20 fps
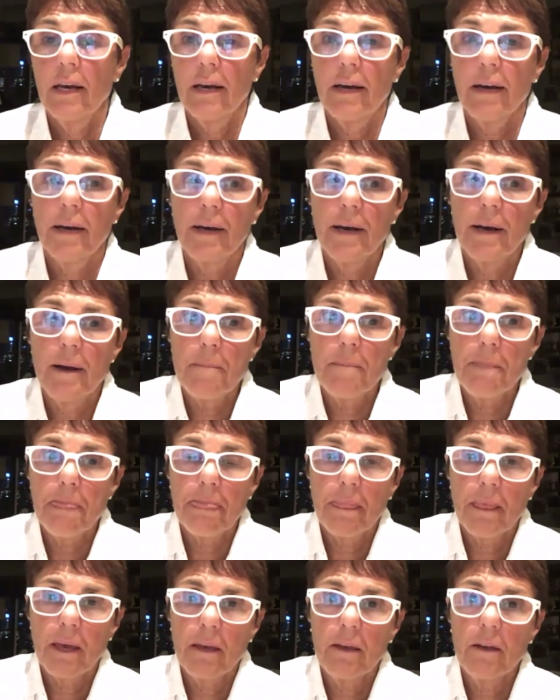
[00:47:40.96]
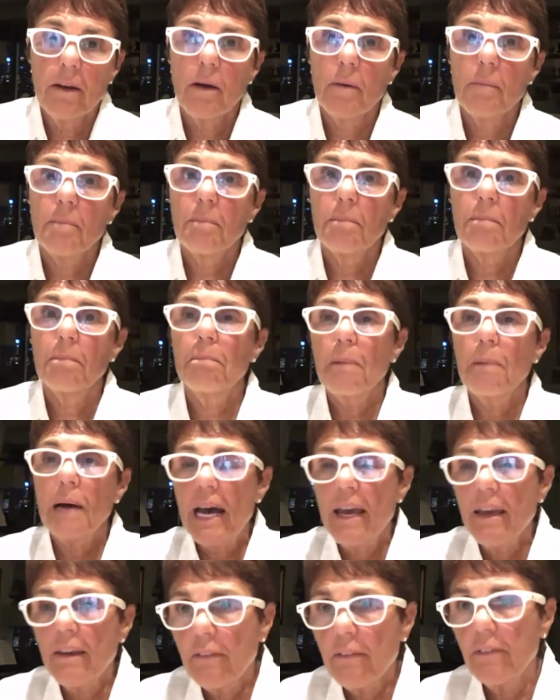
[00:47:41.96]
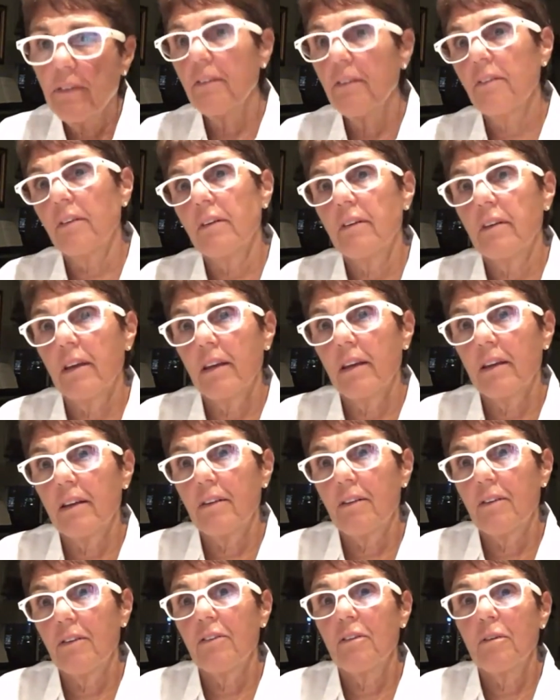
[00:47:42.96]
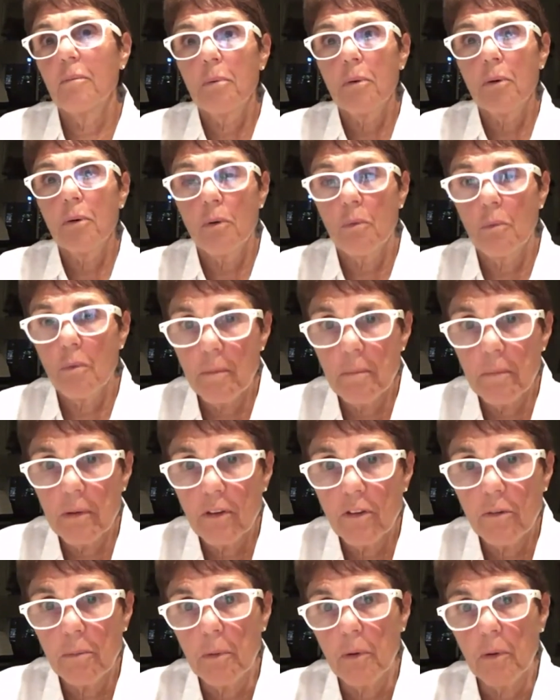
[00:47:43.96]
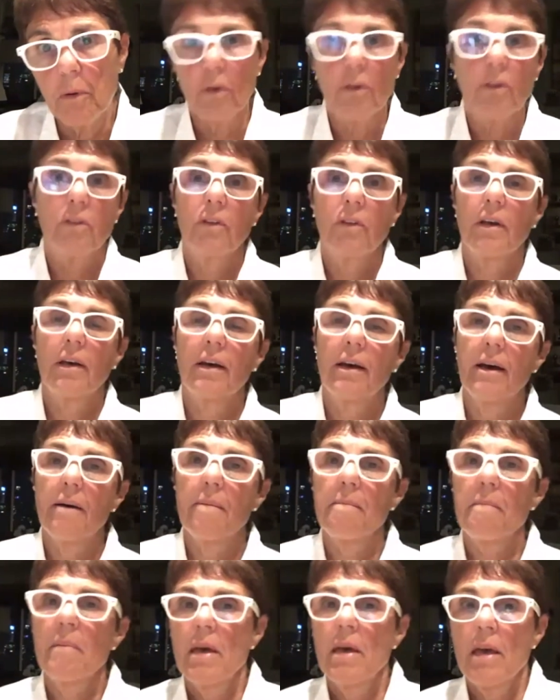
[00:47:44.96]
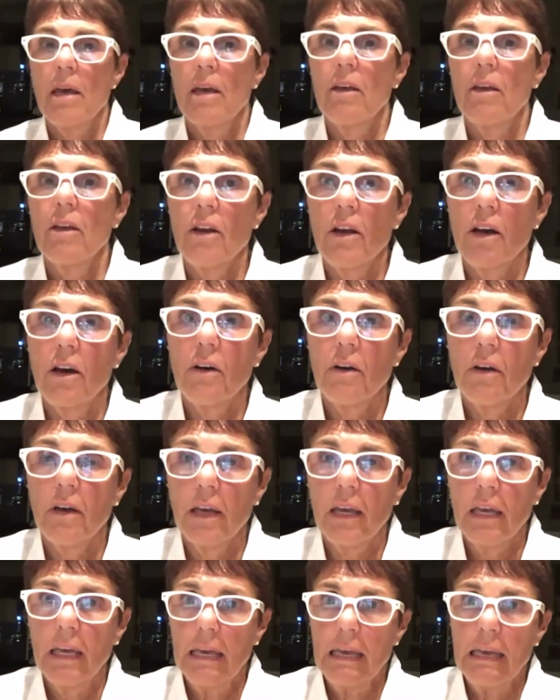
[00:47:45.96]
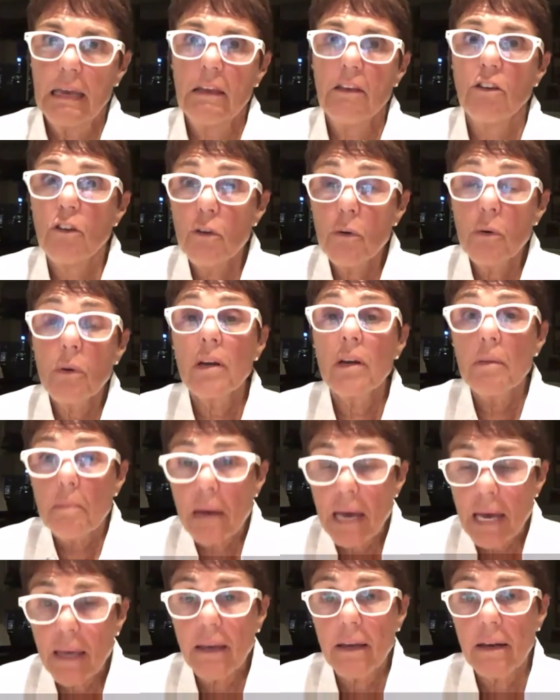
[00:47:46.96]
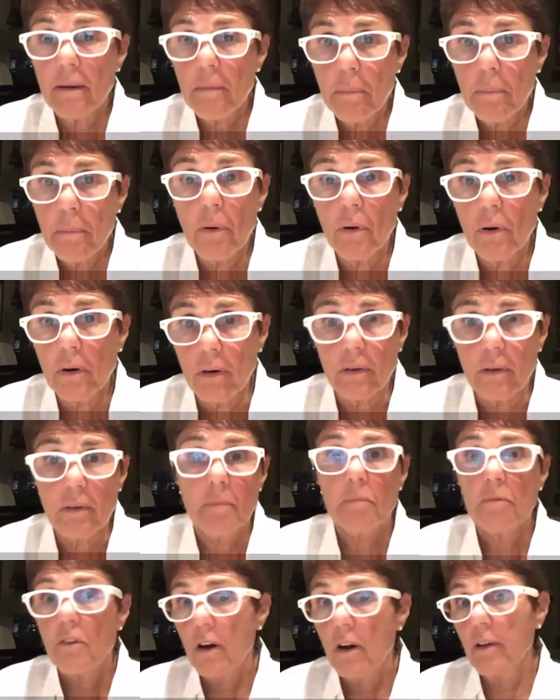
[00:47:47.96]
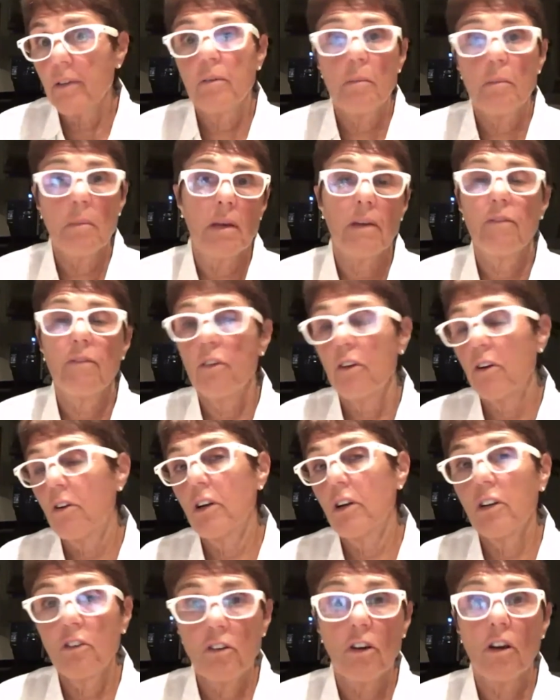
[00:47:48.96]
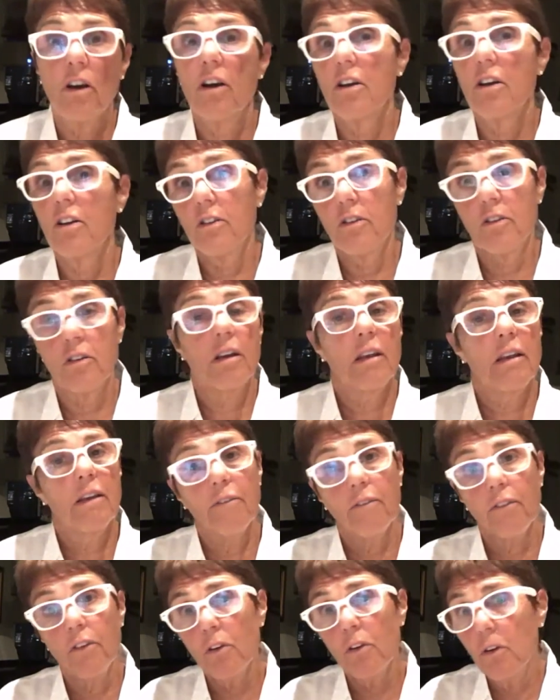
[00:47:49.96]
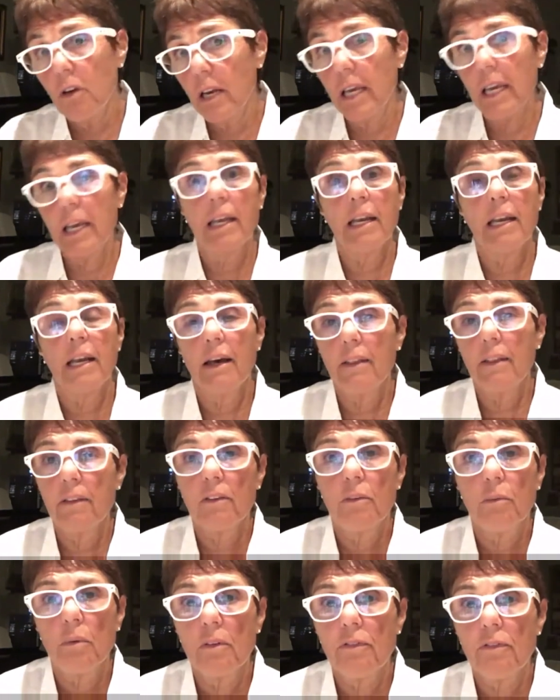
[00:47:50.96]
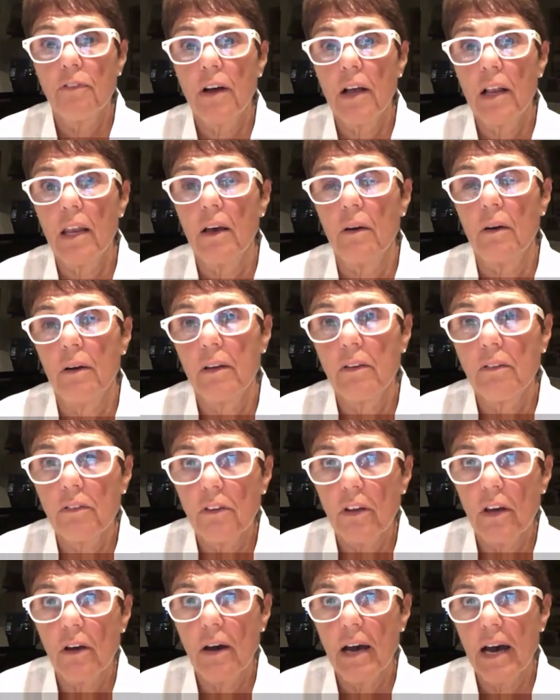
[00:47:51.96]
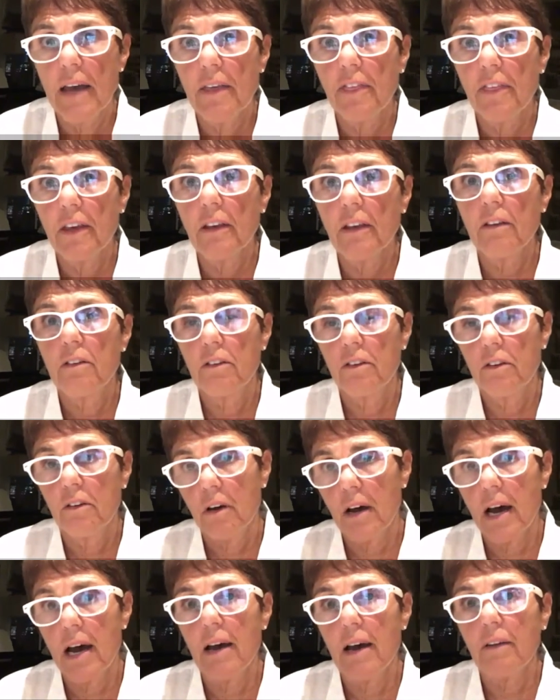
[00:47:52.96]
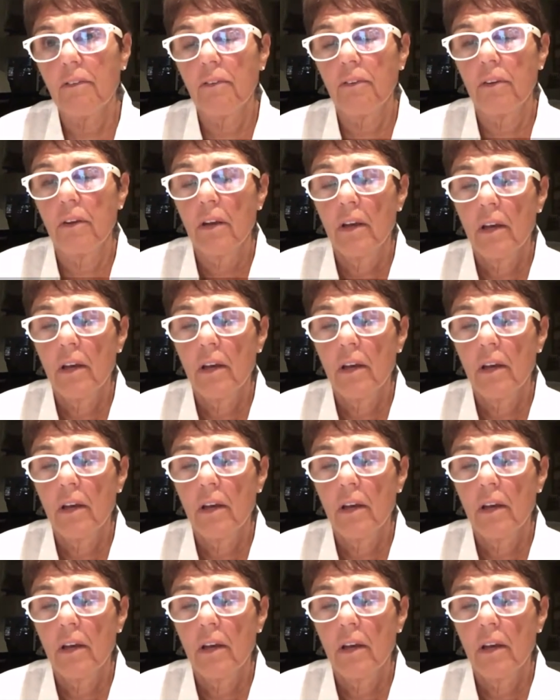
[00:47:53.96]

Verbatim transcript: um, you know, buy a season ticket to support women's sports. Um, you know, you can make it important. Trust me, if you're in charge, if you lead, others will follow. And so I think to us,